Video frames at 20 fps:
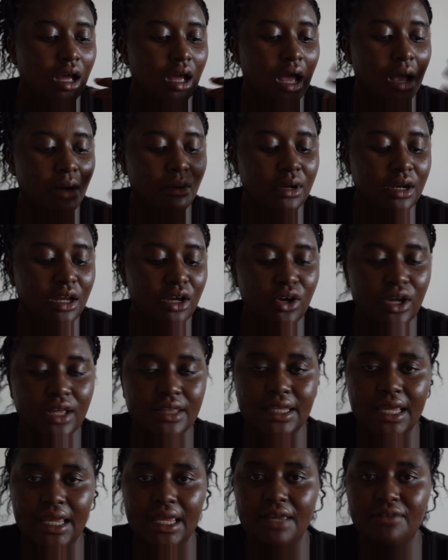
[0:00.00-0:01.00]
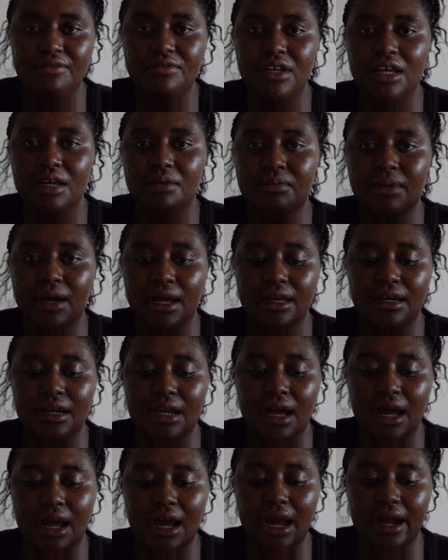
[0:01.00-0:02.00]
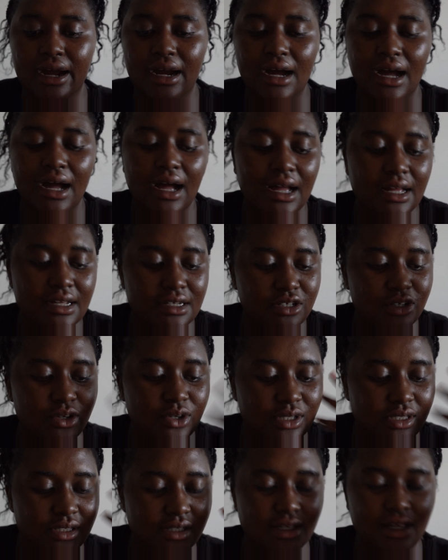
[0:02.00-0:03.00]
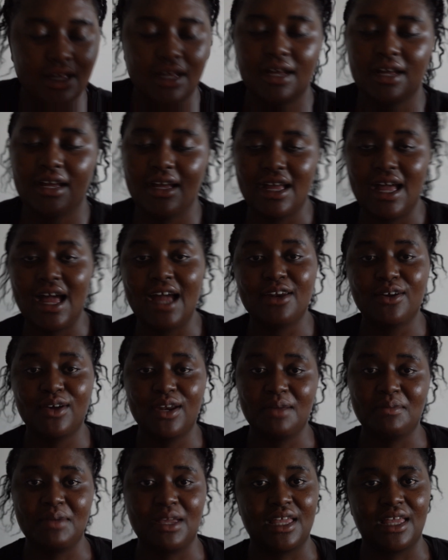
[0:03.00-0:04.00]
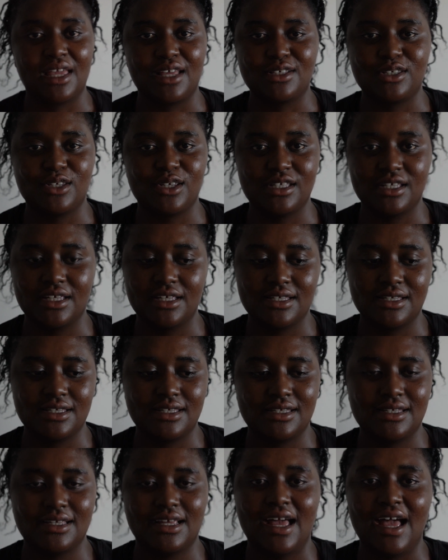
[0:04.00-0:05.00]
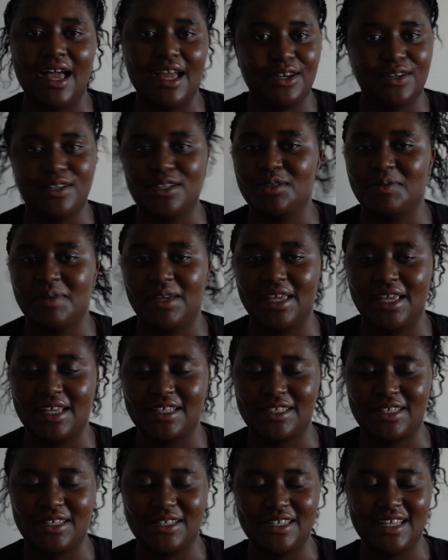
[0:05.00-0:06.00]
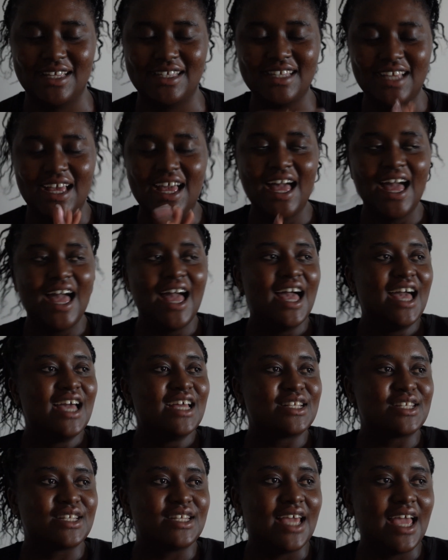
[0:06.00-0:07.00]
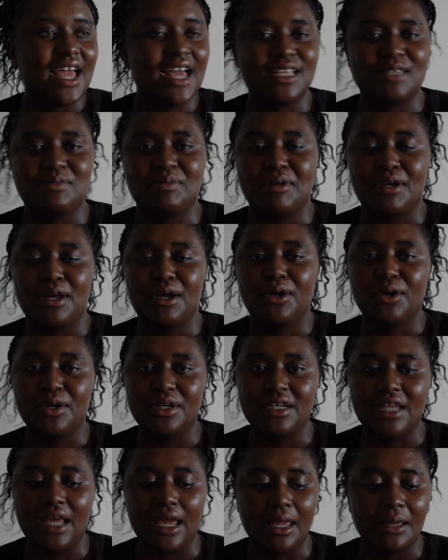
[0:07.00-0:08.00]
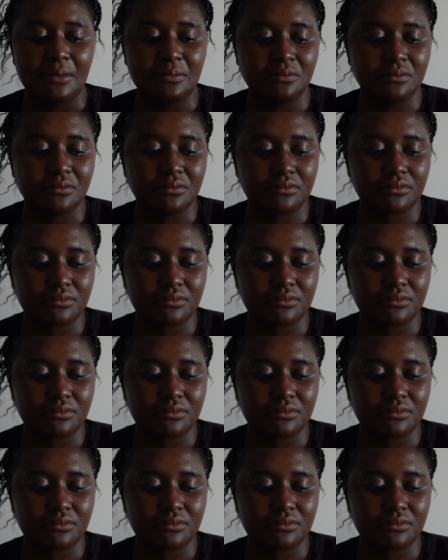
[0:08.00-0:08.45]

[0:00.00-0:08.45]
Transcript: I wanna go in the evening, but I can't because I don't wanna make excuses. I don't want to make excuses. Today has been a good day.